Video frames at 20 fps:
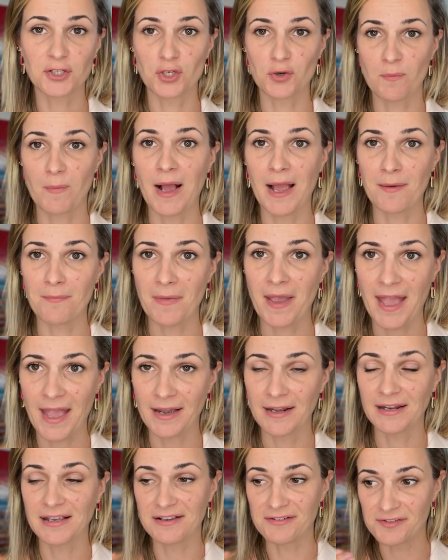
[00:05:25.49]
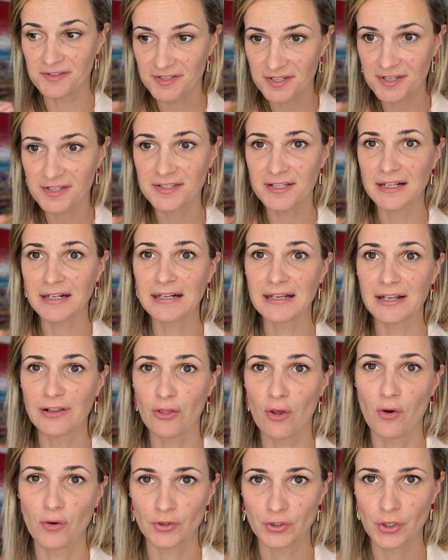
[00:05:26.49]
to my man consistently
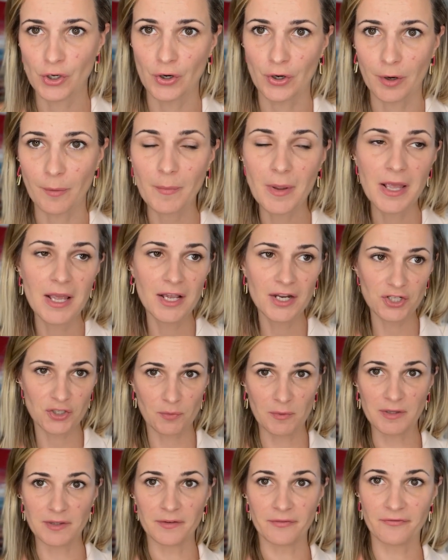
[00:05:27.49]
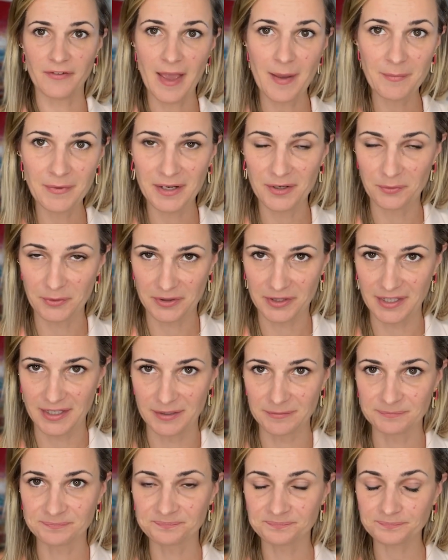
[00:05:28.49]
long term, to build a family with
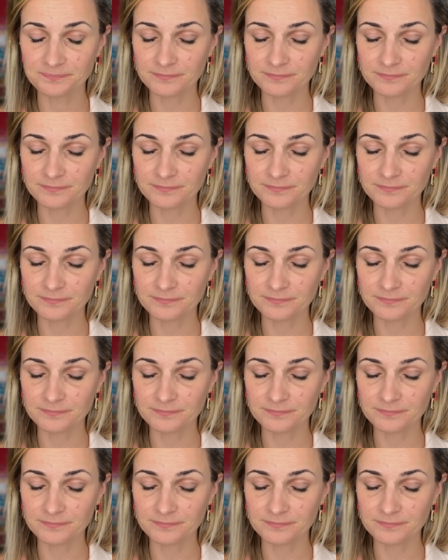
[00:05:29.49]
him,